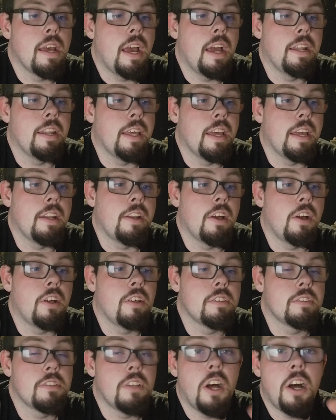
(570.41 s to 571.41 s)
And then
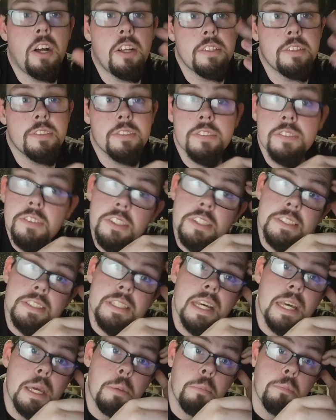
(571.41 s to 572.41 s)
on the
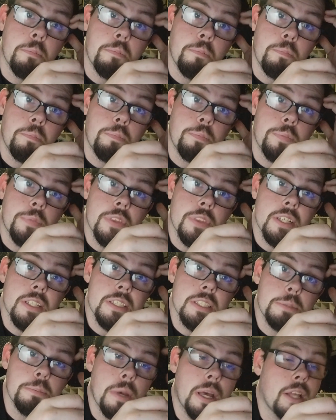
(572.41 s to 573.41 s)
same
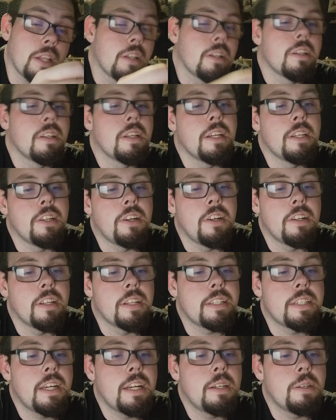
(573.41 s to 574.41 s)
smell and all
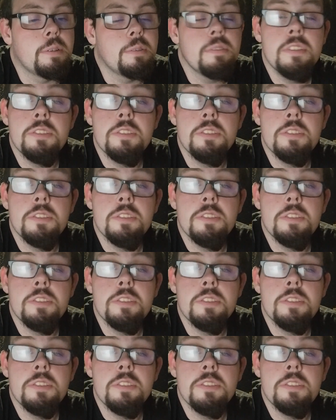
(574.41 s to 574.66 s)
like that,